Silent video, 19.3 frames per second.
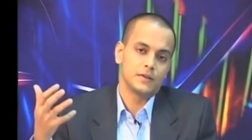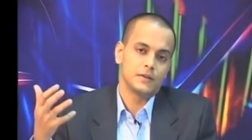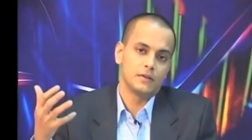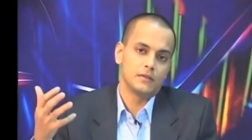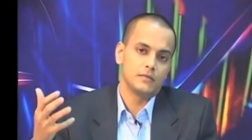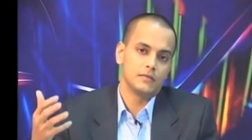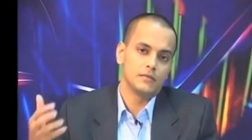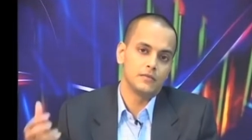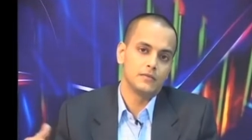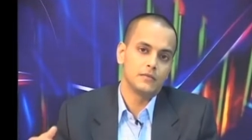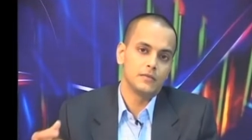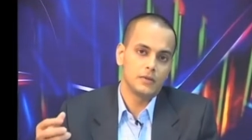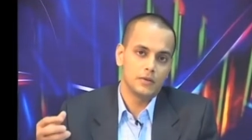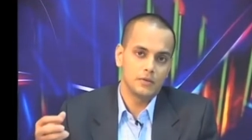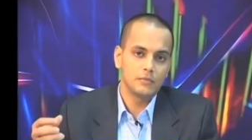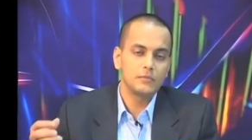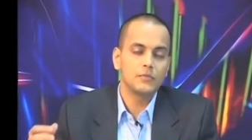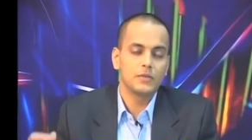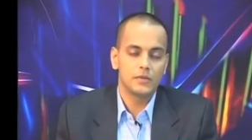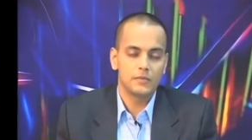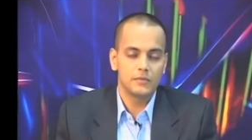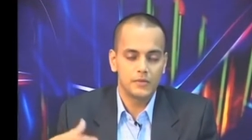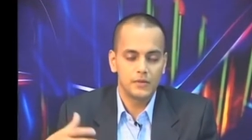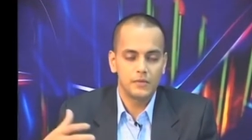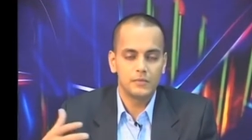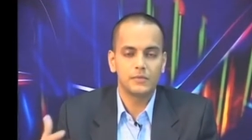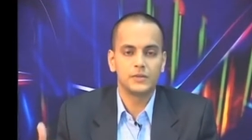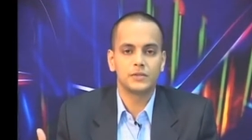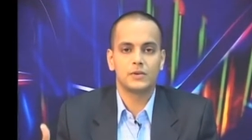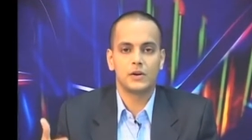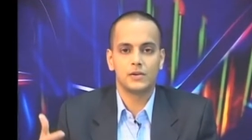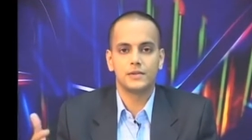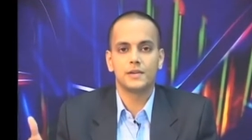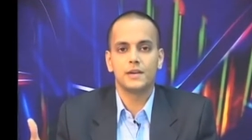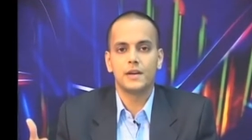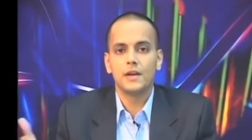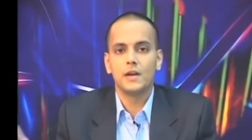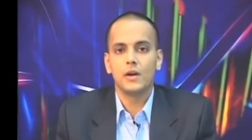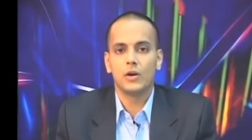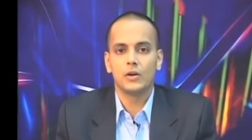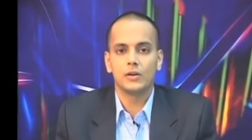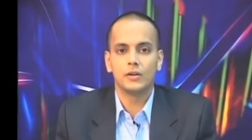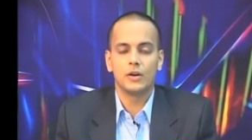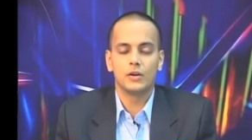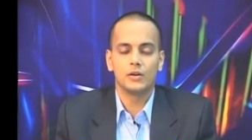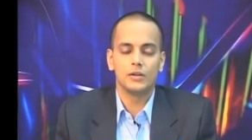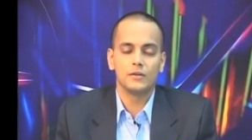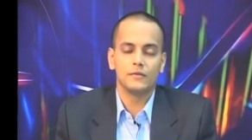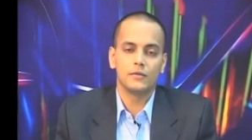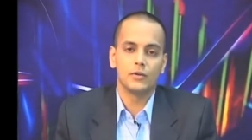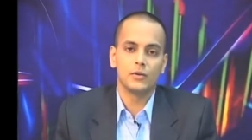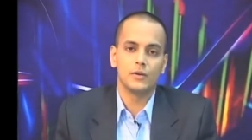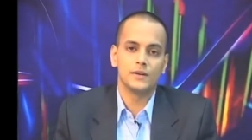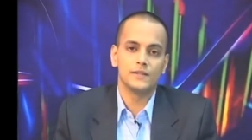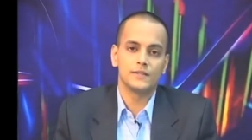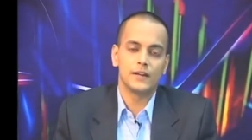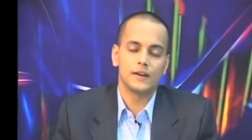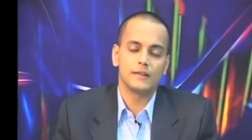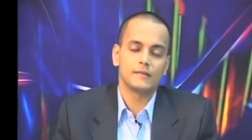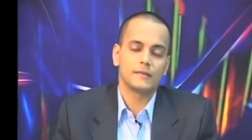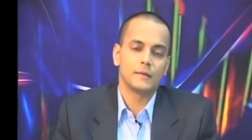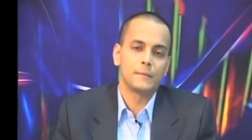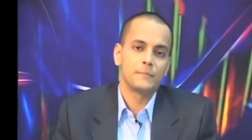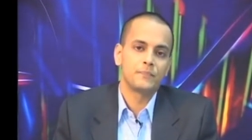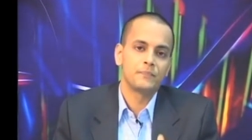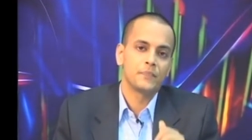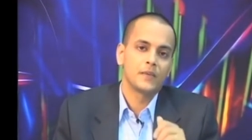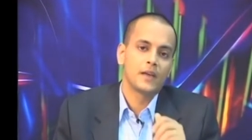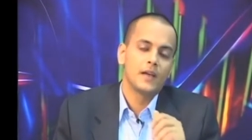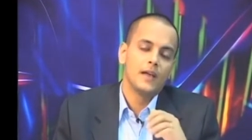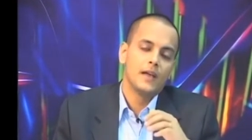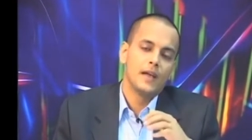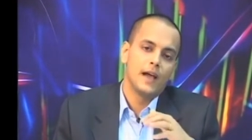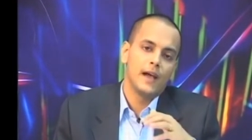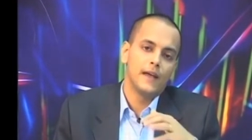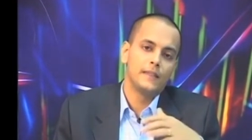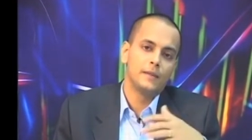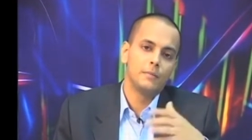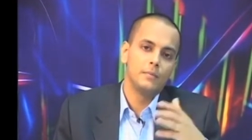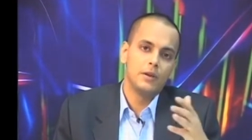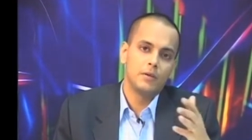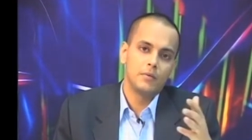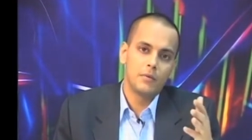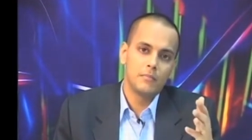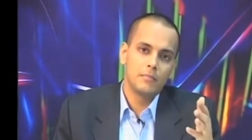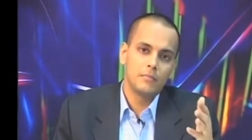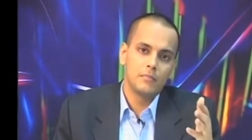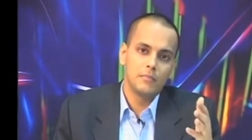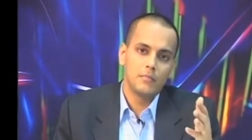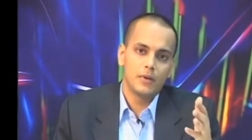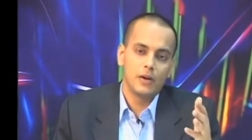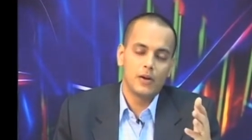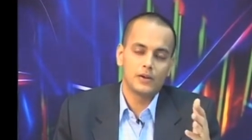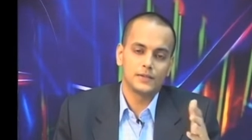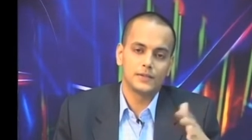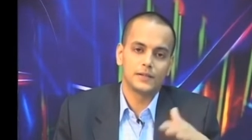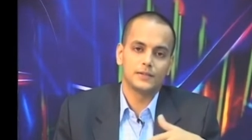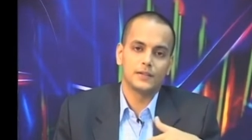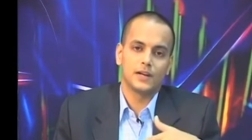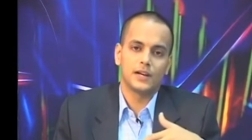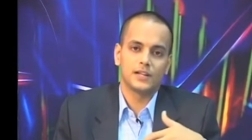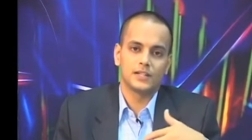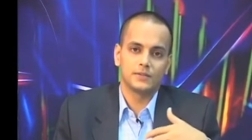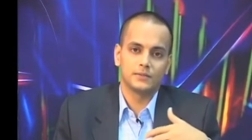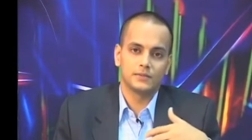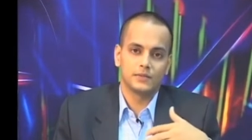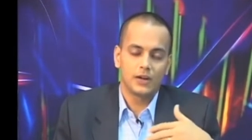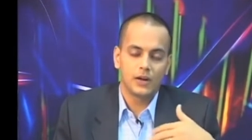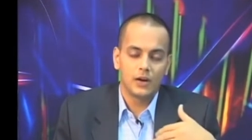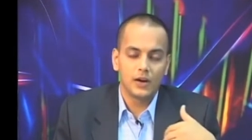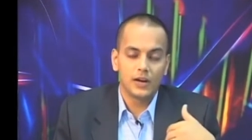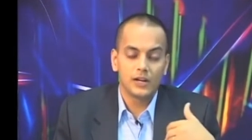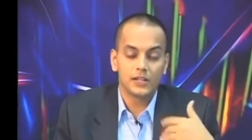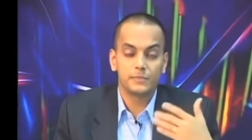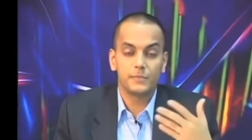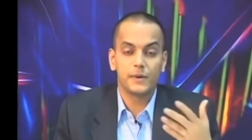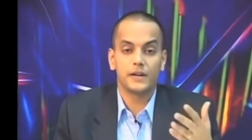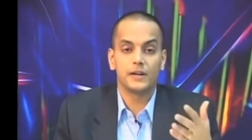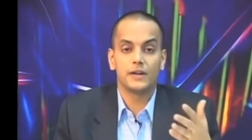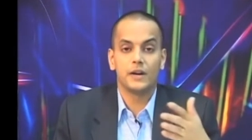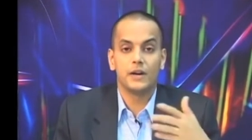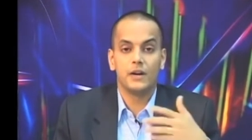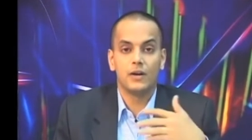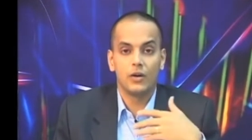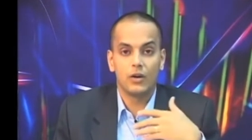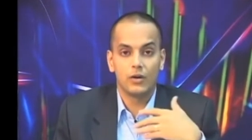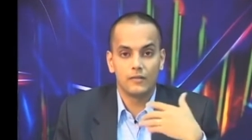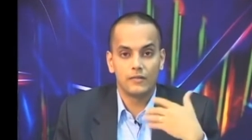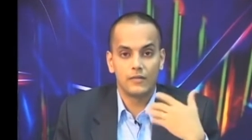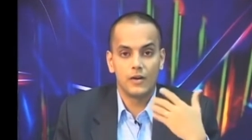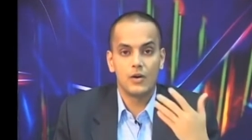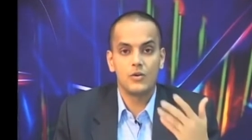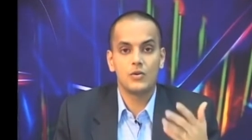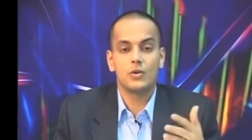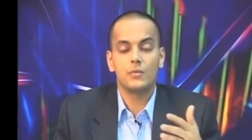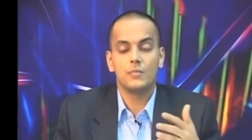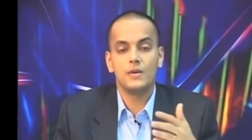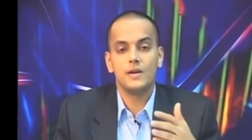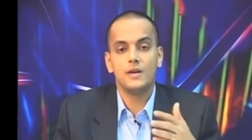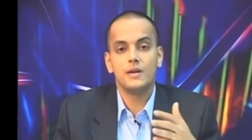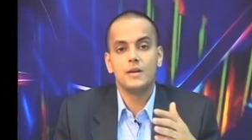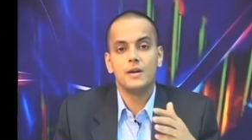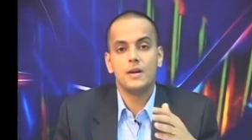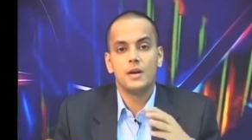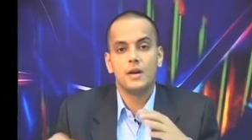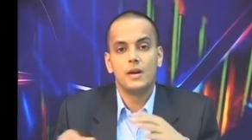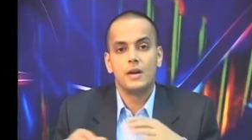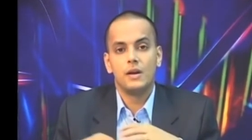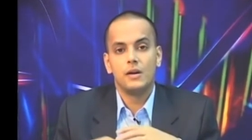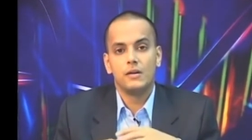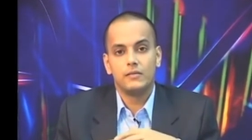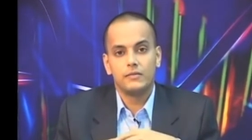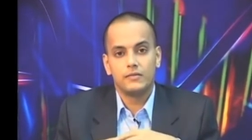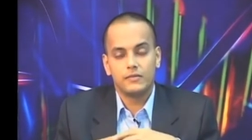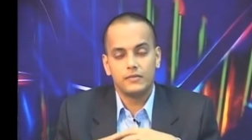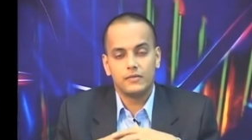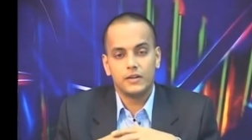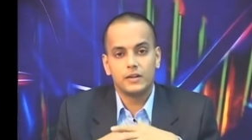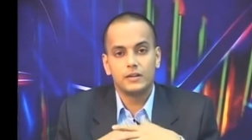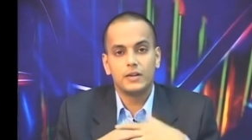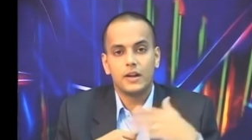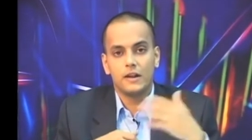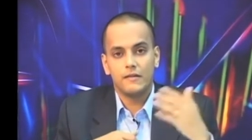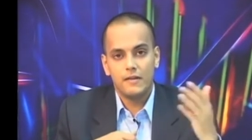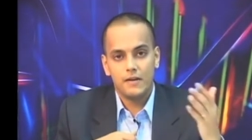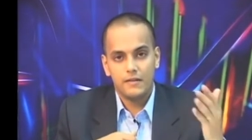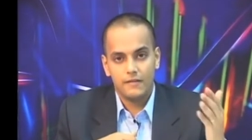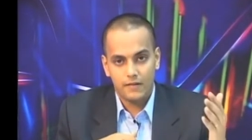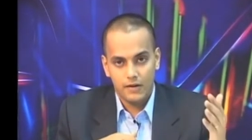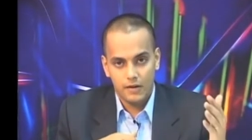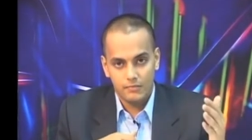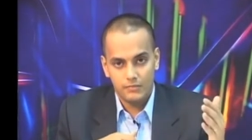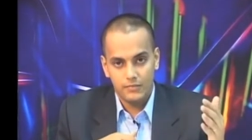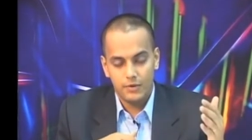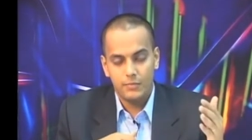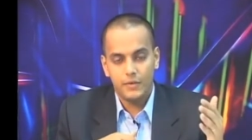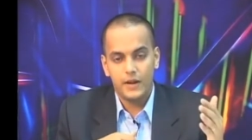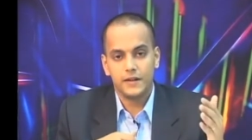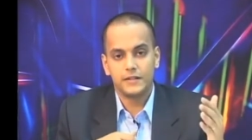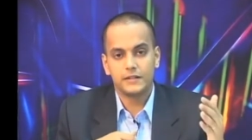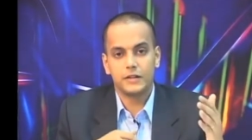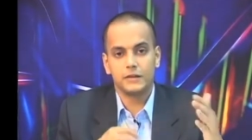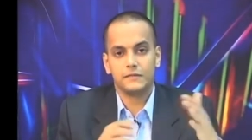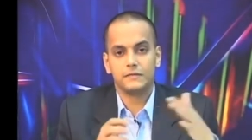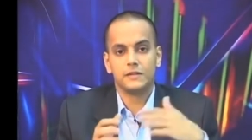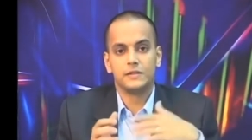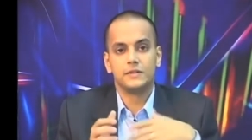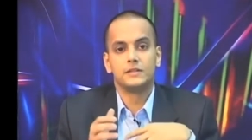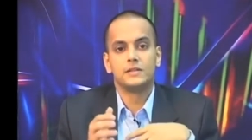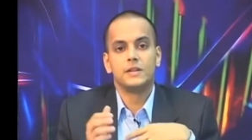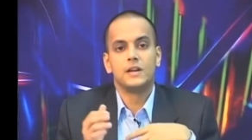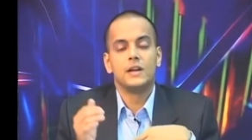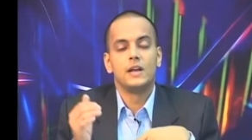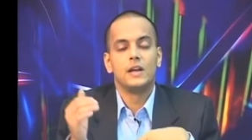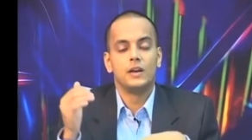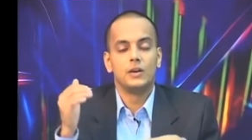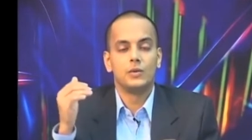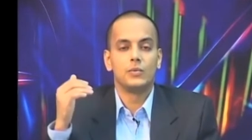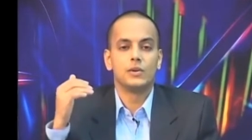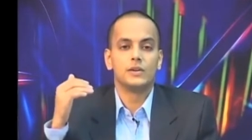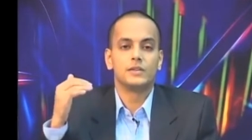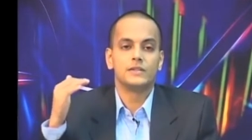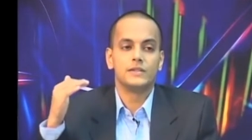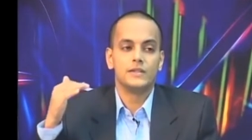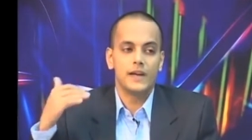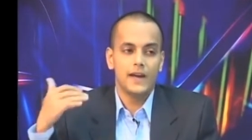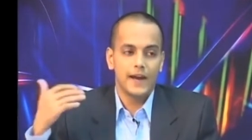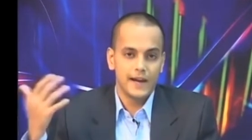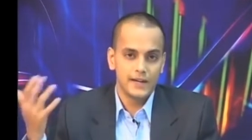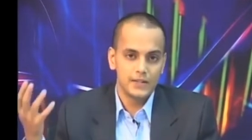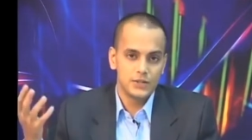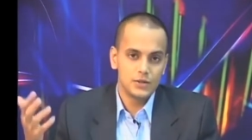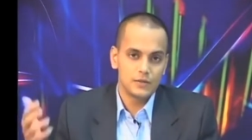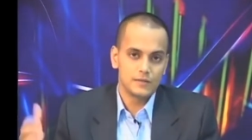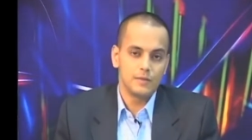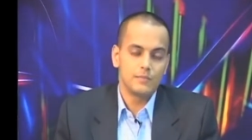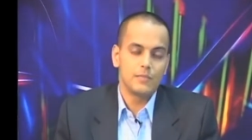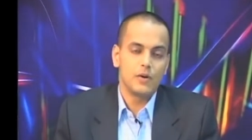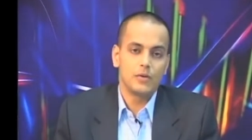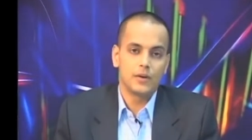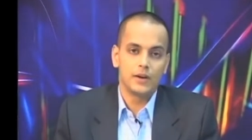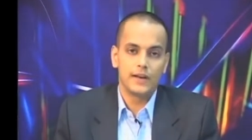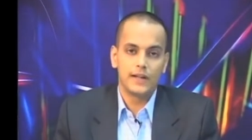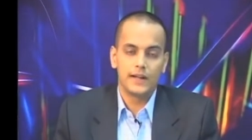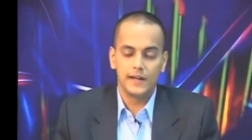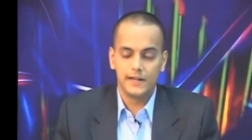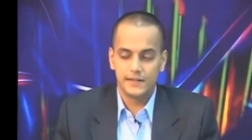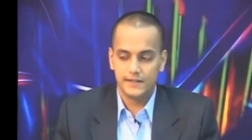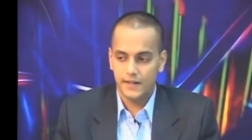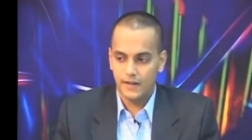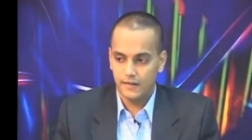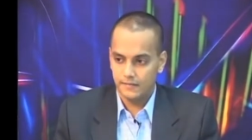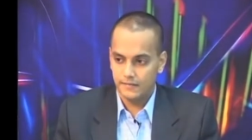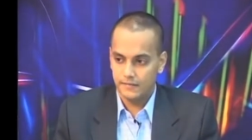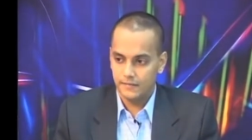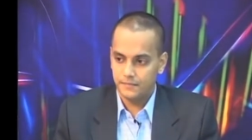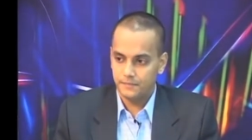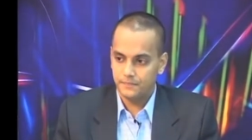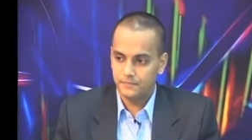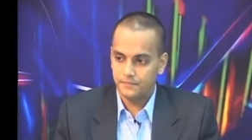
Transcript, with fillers: uh, uh, viscosity on, on the flow itself and the minimum losses are, ex are expected or found to be further away from the blade surface towards the edge of the boundary layer itself.